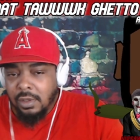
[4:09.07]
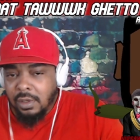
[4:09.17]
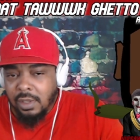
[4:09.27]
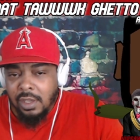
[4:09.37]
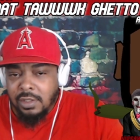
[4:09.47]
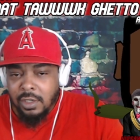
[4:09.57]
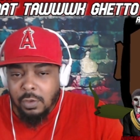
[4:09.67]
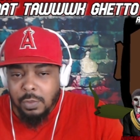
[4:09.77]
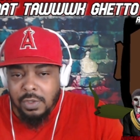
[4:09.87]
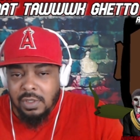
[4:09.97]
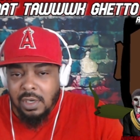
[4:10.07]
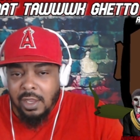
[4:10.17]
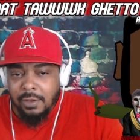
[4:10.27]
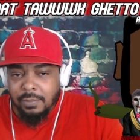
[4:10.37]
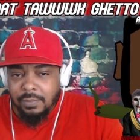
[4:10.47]
The kids ain't gonna want to see
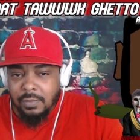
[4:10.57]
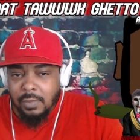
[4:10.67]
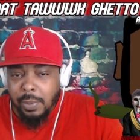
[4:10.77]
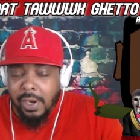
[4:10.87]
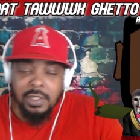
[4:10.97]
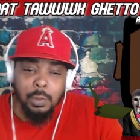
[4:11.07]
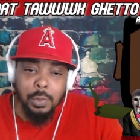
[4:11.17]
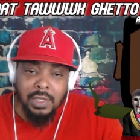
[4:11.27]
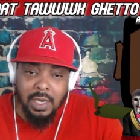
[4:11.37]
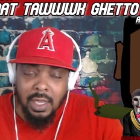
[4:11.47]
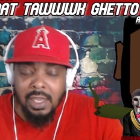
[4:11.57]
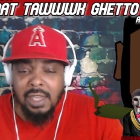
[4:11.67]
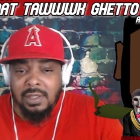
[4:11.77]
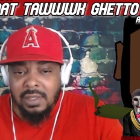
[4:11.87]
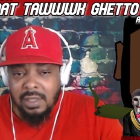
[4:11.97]
that. Parents ain't want to take their kids to see